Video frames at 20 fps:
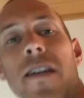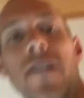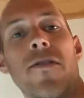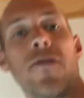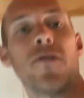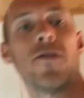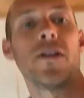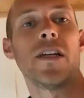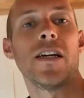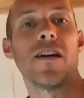
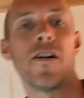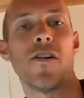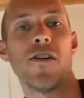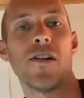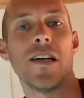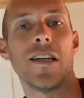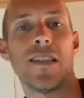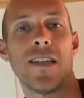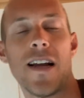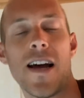through here
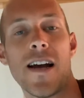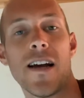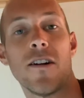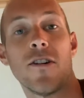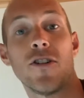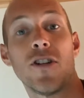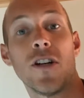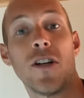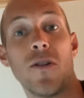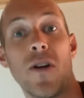earlier today, and I'll
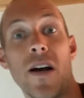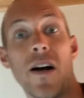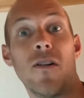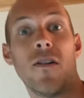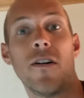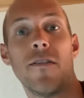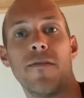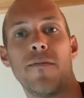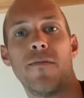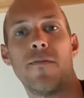show you
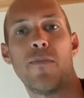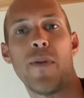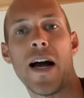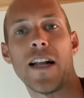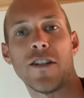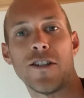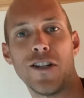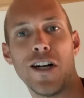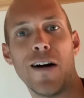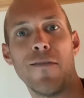how I've
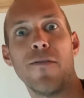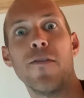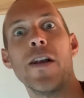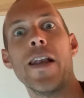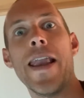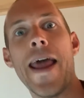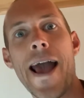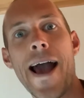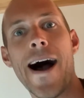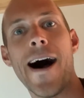patched it up for
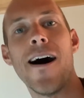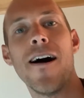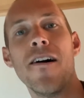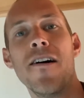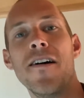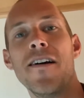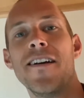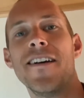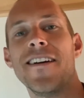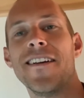now
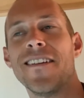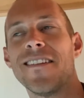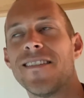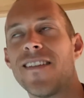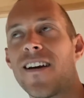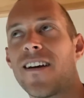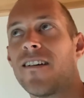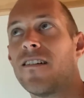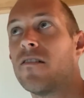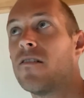in a
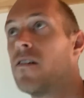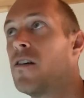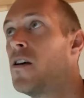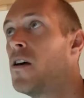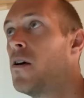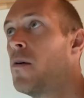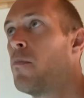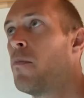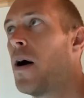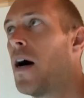second.
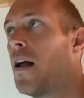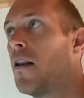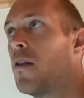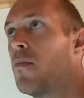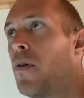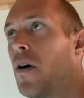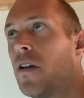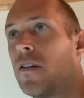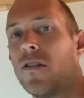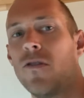But
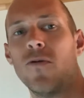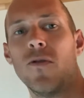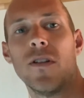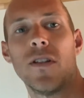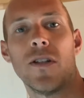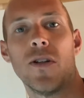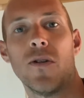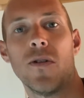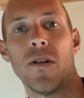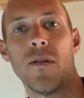the person who
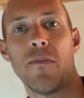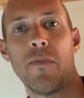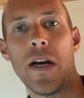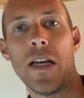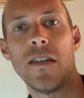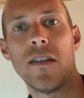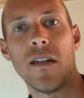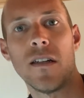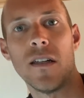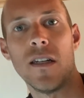installed it
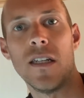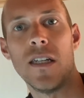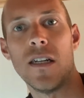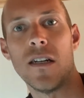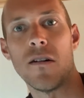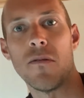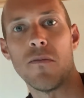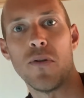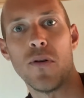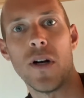basically
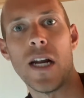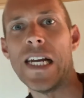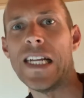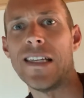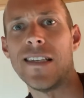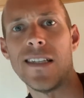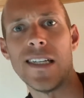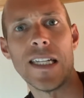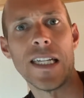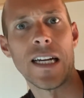didn't put
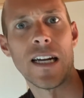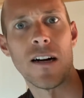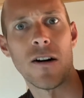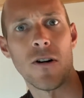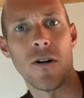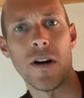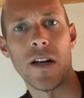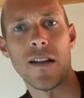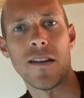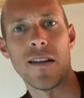any silica
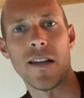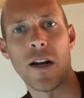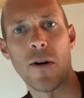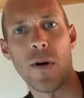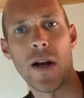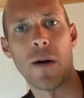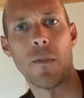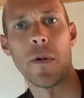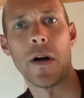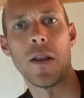or anything
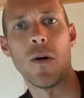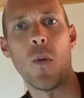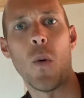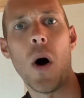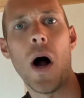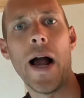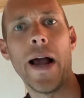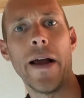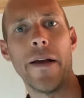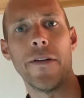around where the
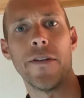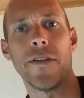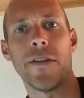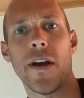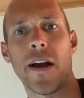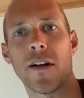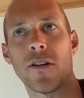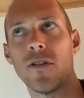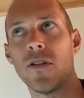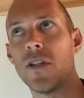wires
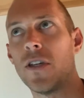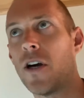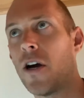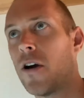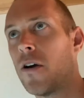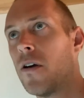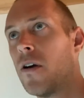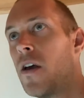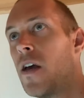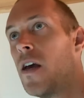actually
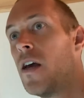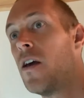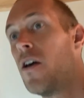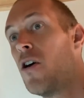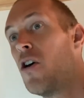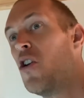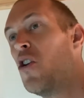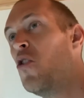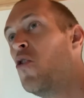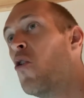go.
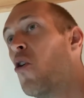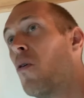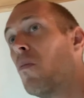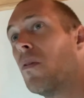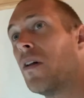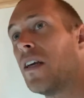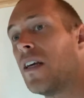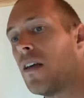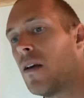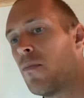
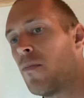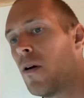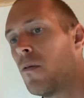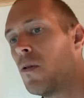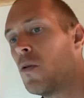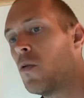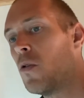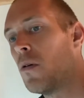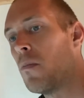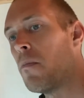Normally it
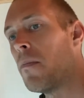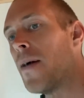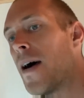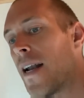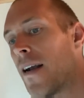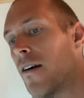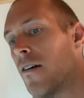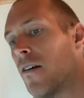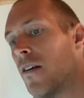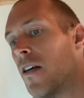probably wouldn't
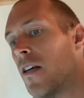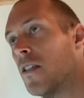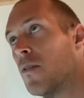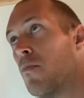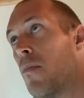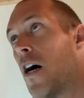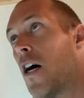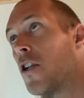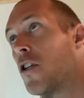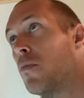matter as
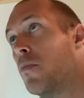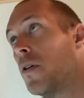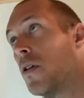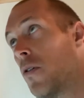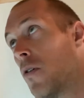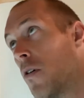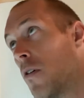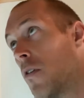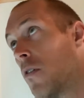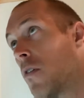much,
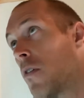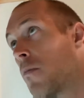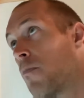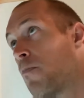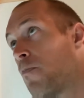because